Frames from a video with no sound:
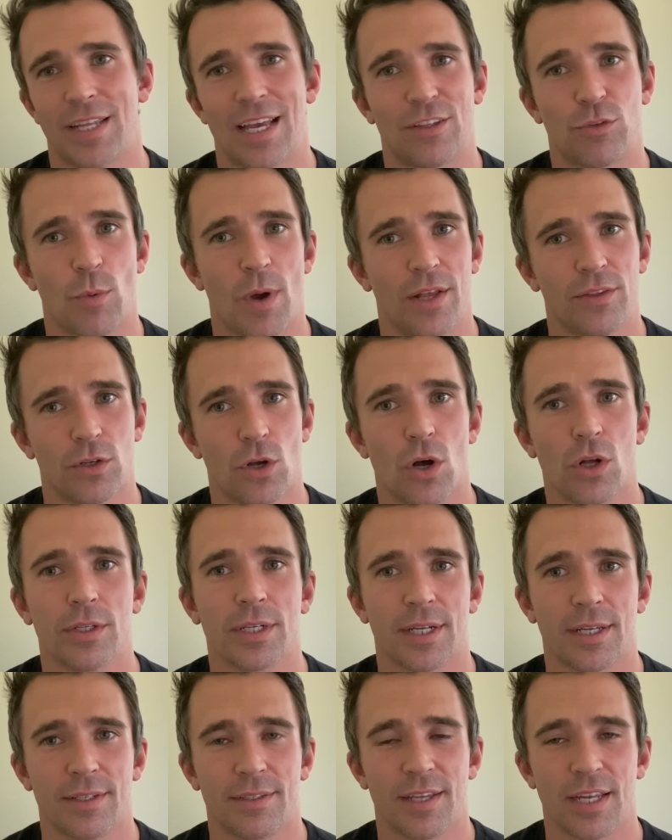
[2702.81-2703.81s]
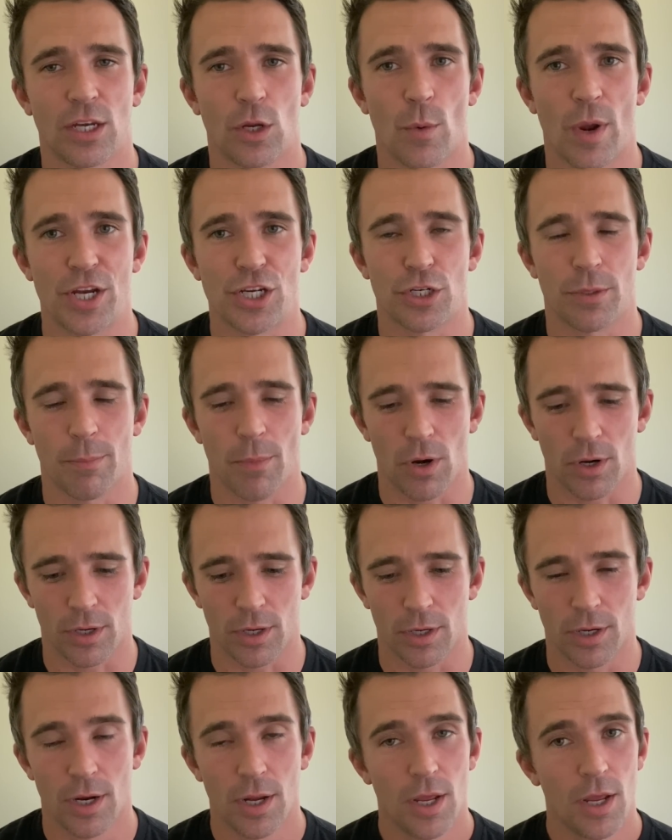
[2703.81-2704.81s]
That's why it's called a continuation
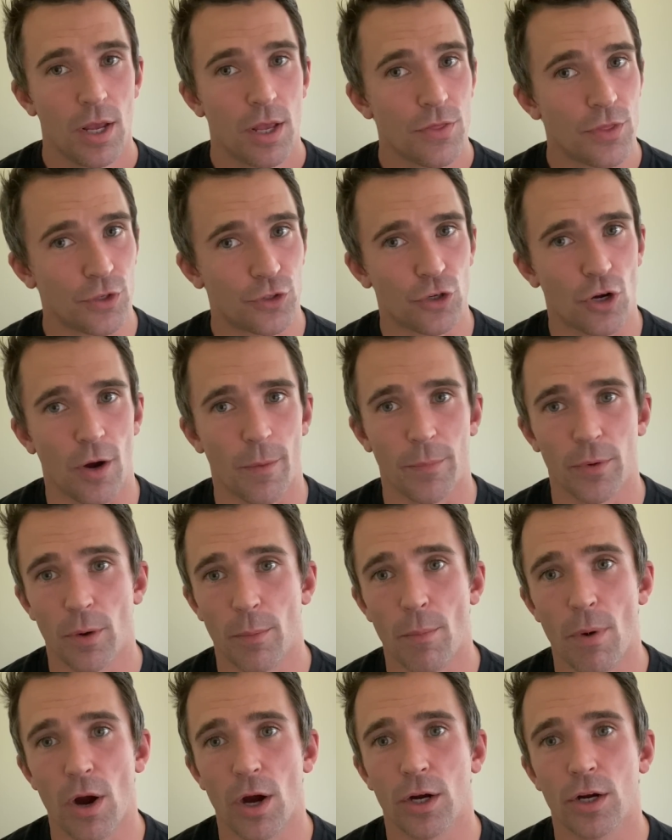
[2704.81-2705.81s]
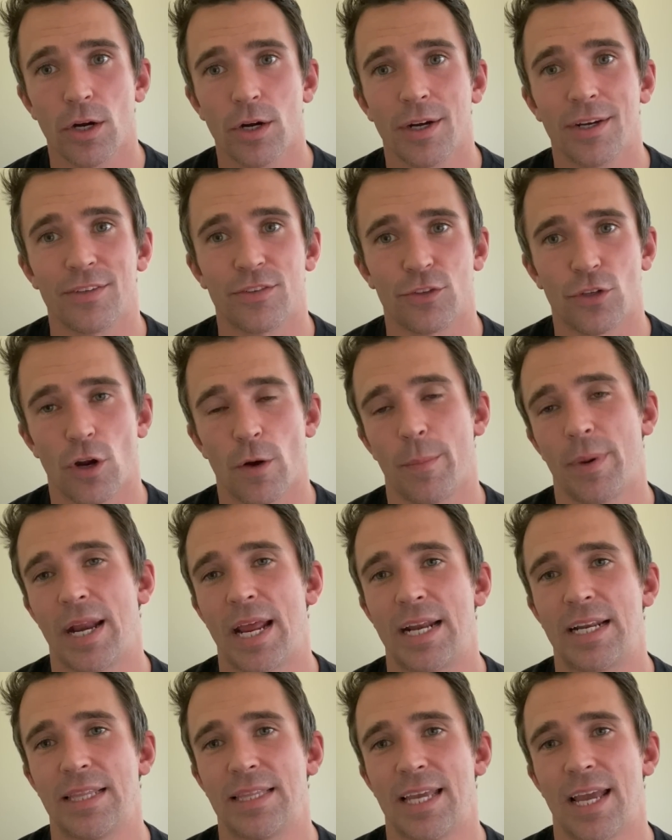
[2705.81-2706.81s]
marker. The terminal marker is
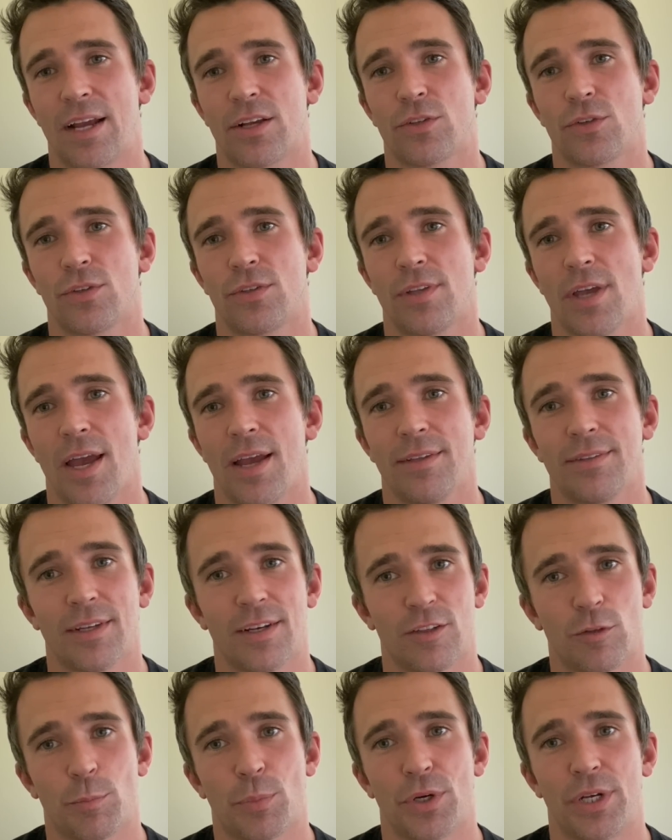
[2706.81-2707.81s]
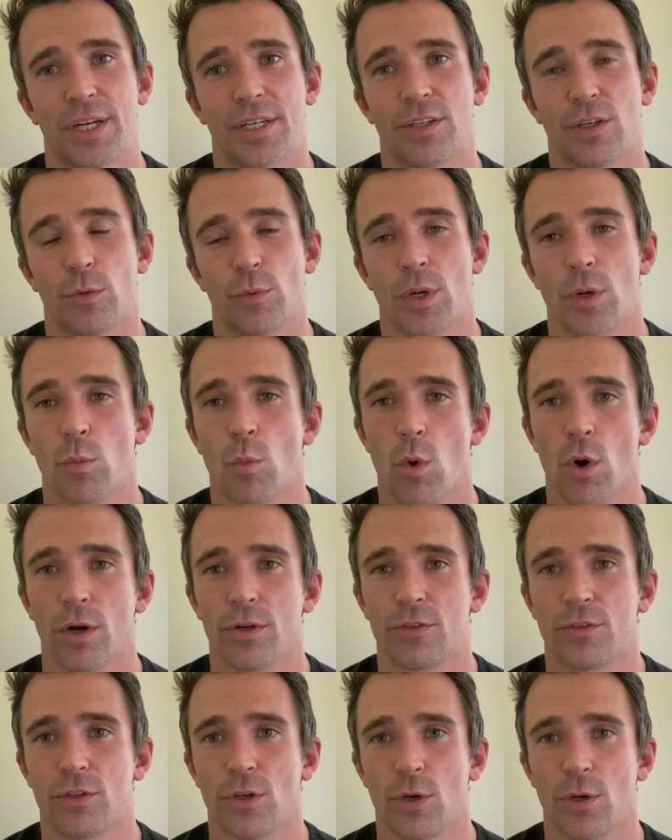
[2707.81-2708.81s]
terminating the exercise and it's predicting a
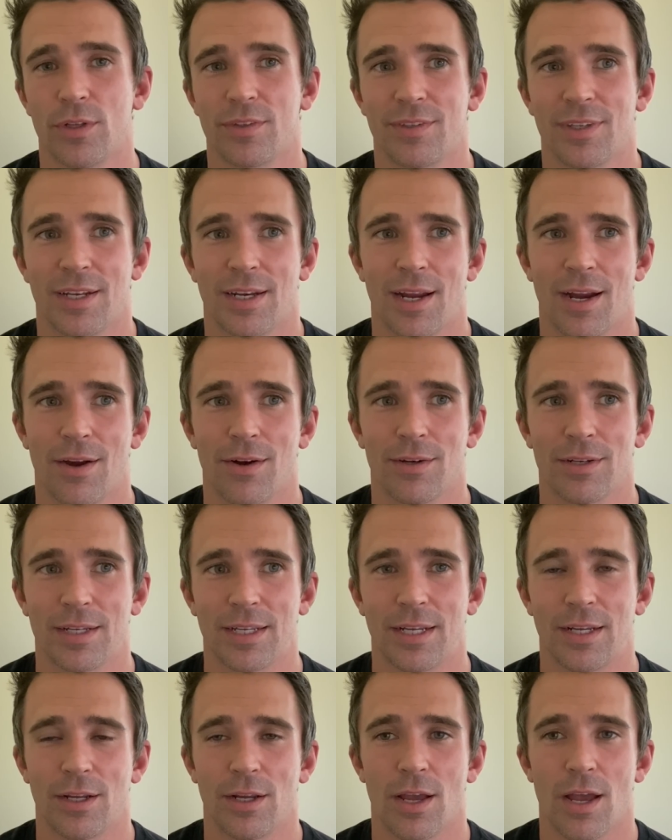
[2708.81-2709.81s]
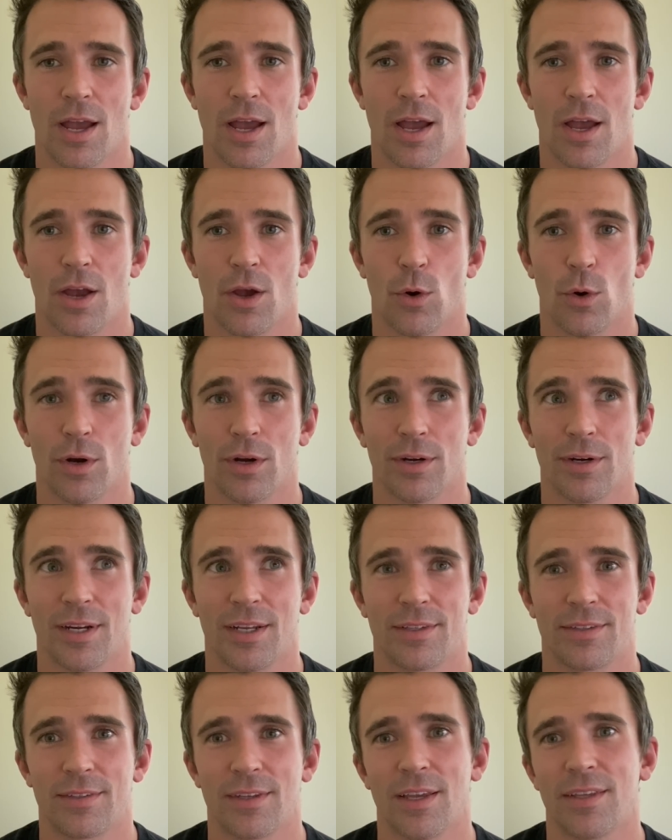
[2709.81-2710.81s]
reward. So it's inherently, or
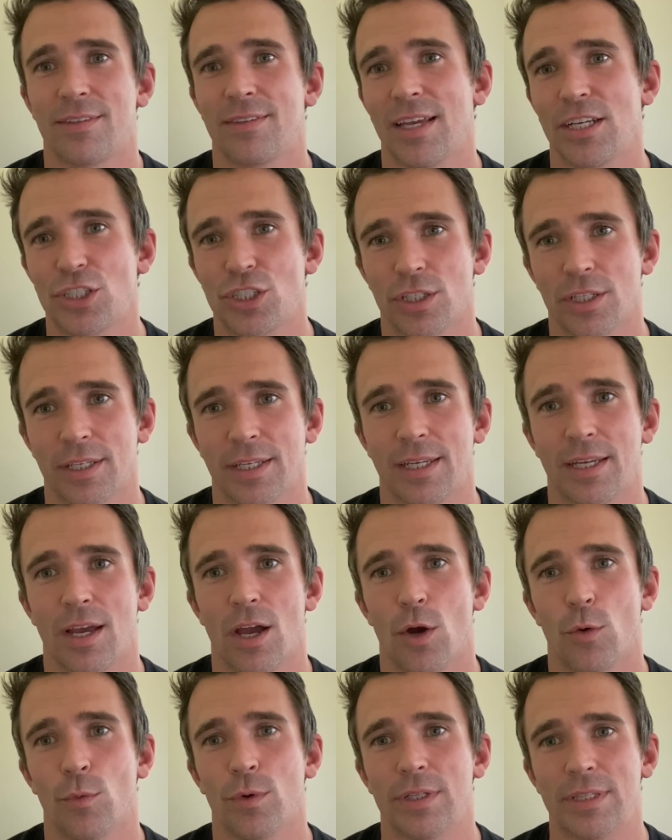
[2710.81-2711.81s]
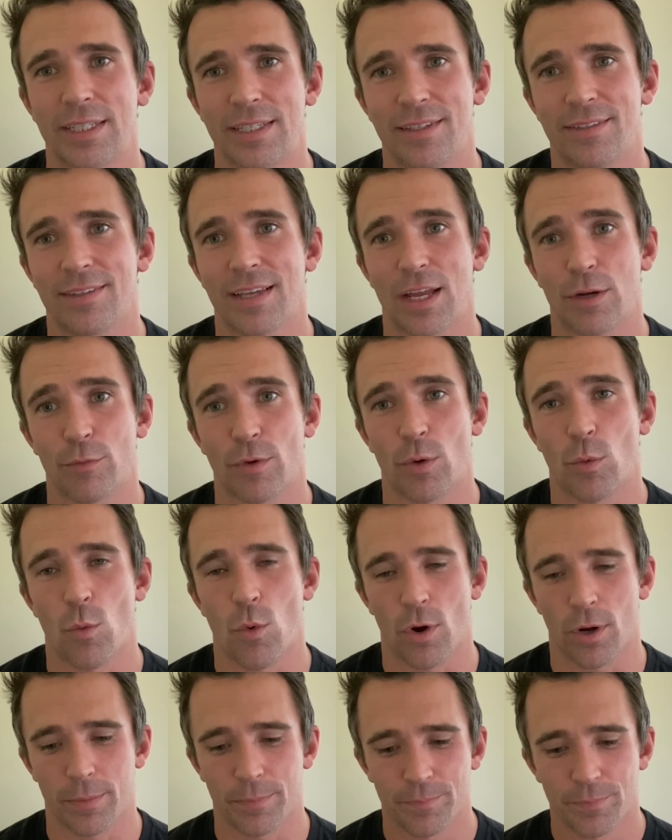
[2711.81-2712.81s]
it's essentially a release and
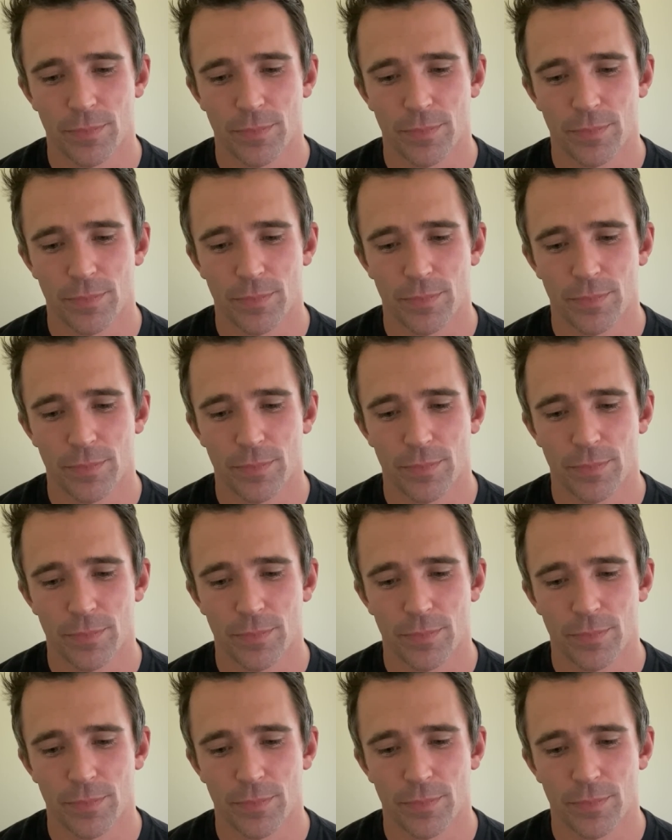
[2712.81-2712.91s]
reward.